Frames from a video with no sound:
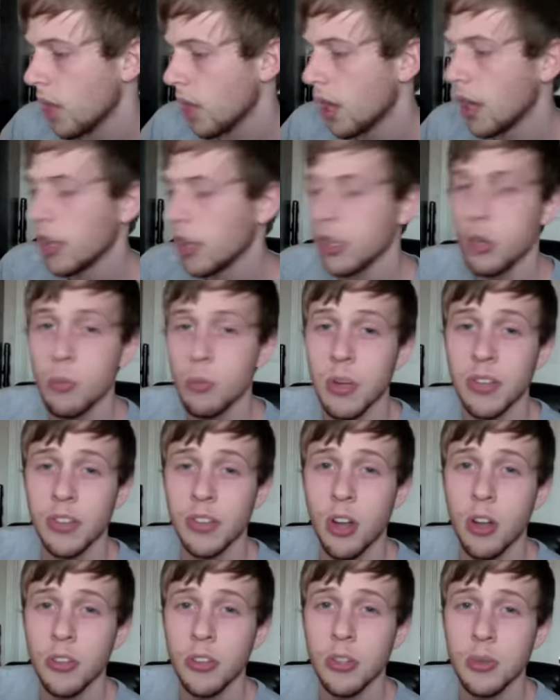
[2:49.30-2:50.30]
You
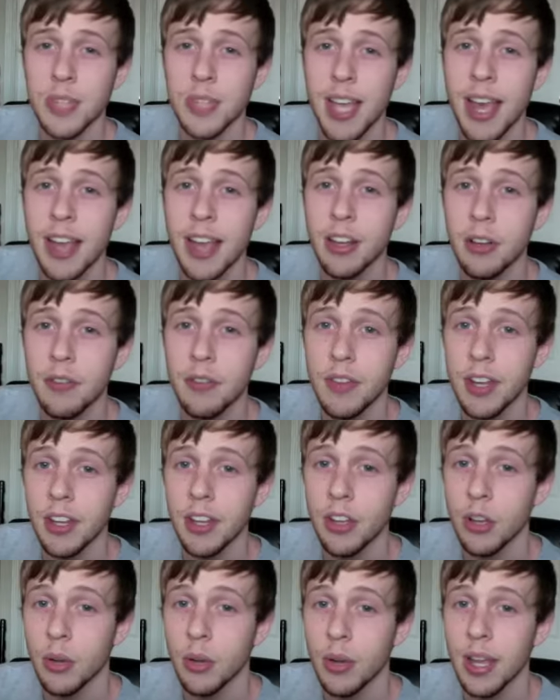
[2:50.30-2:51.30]
must also tag your
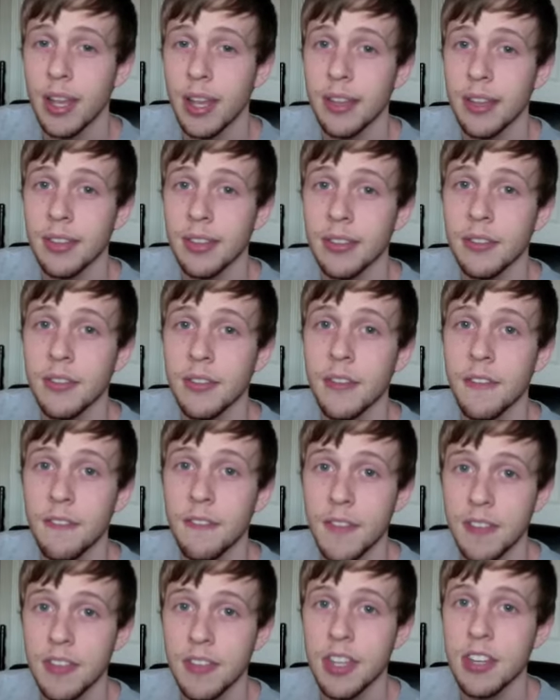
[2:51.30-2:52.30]
video as
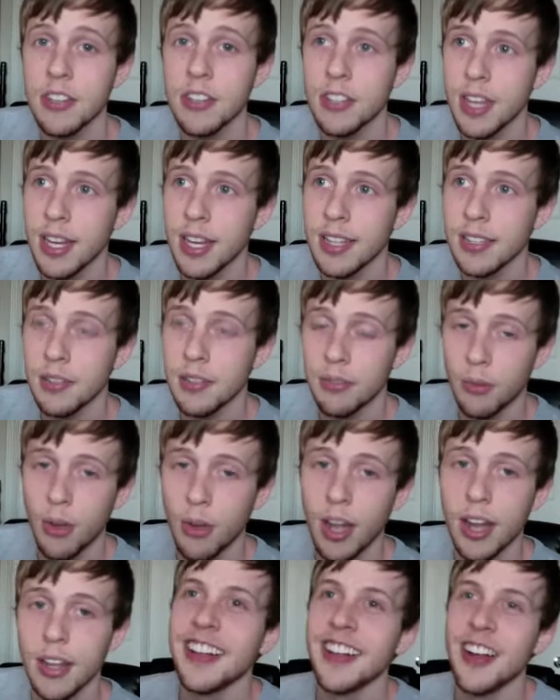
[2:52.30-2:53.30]
50 Shades of
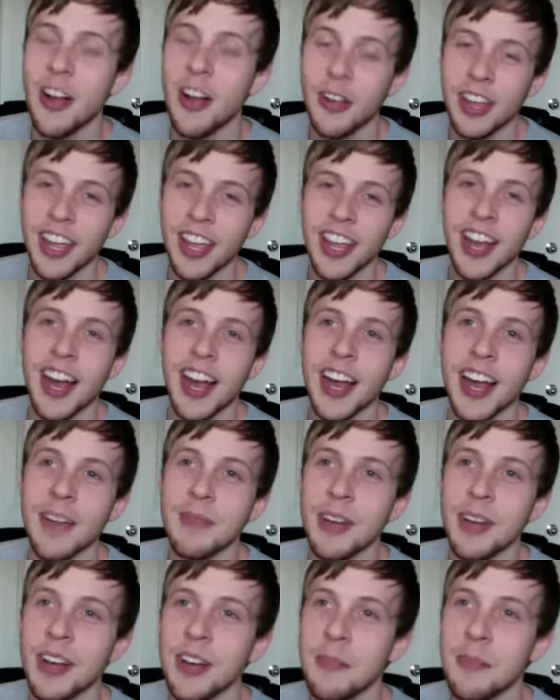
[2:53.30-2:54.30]
Grey. Okay, I'm
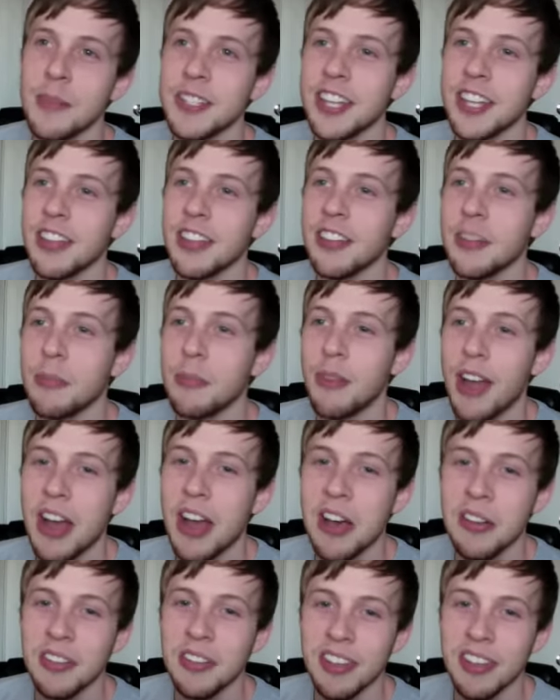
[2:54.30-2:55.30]
particularly
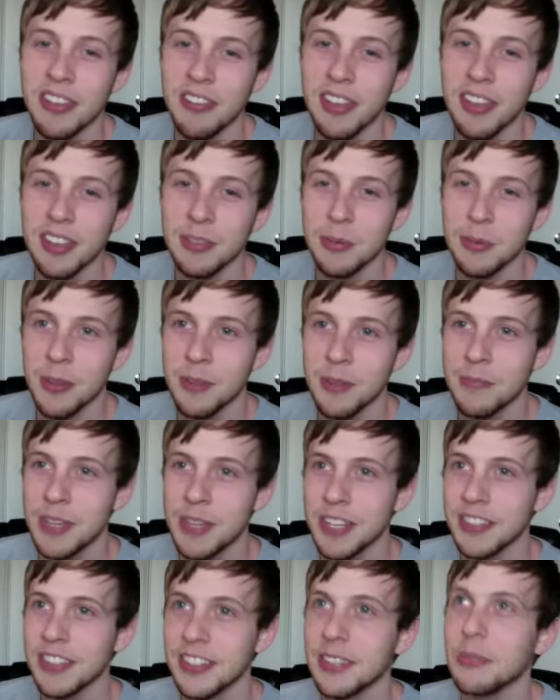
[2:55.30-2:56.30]
proud of this one
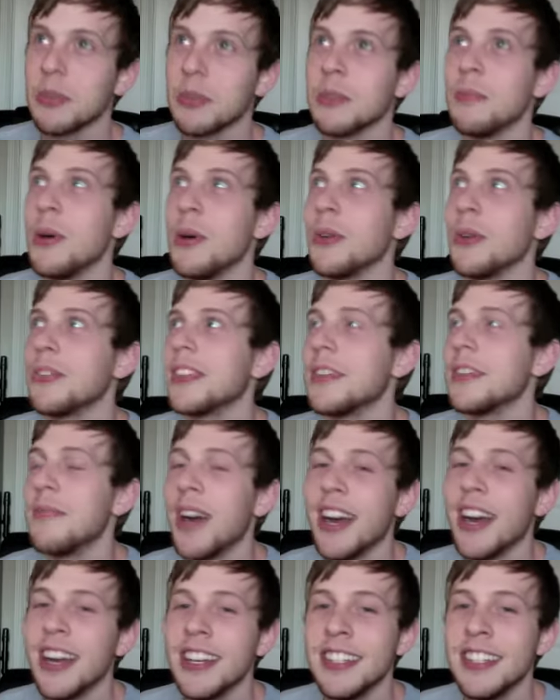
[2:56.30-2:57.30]
because this was mostly
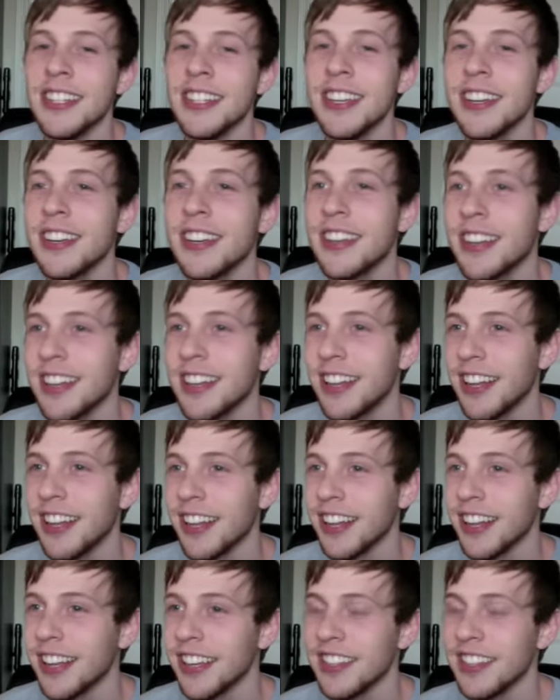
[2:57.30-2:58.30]
my idea.
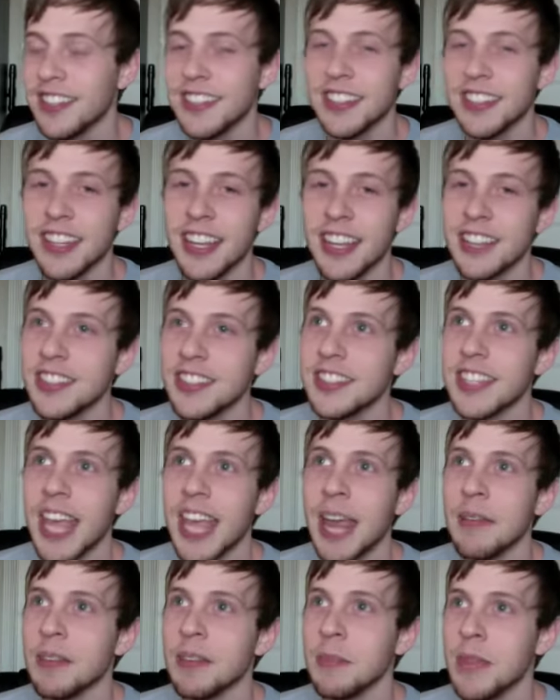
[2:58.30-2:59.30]
It just
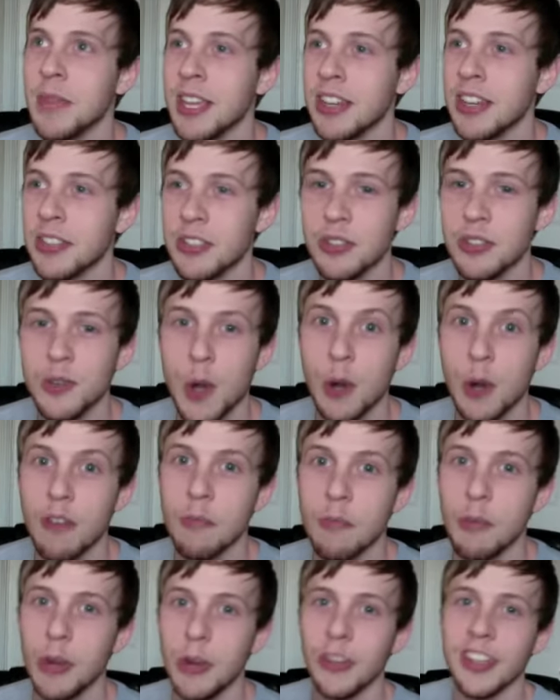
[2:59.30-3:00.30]
came to me in a stroke
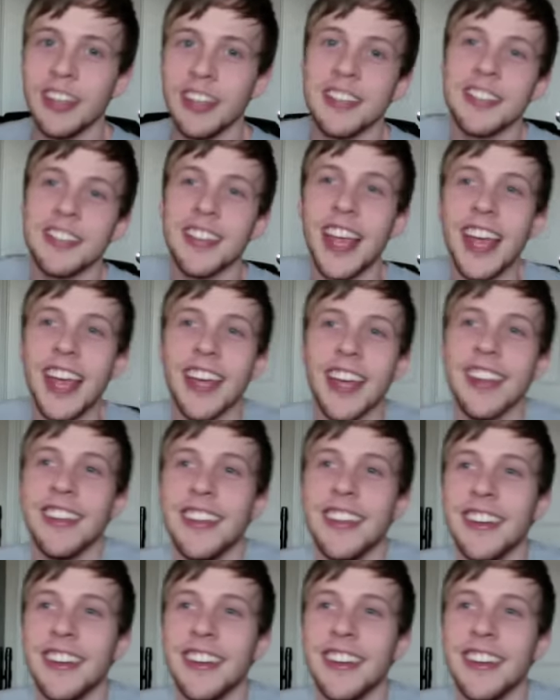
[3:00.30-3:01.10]
of brilliance, and